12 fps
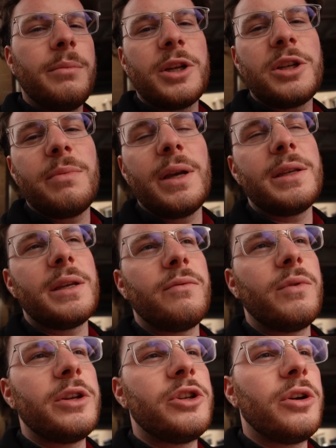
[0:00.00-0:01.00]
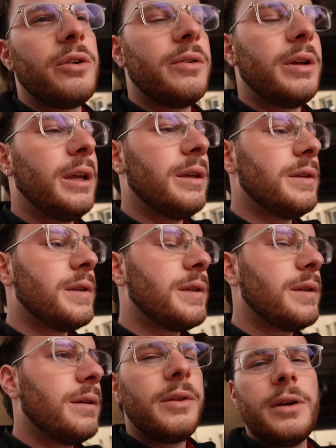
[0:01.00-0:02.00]
much means that Rego
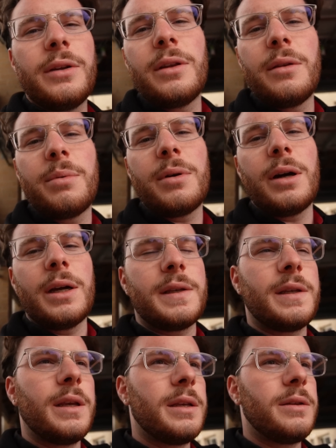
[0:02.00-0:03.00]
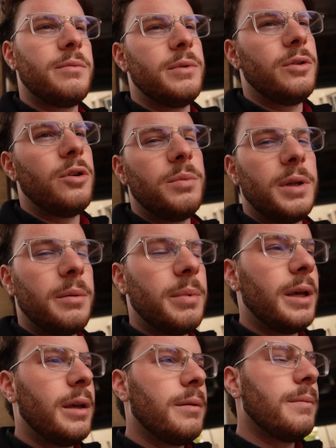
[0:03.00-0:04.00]
is third of the price as it would normally be.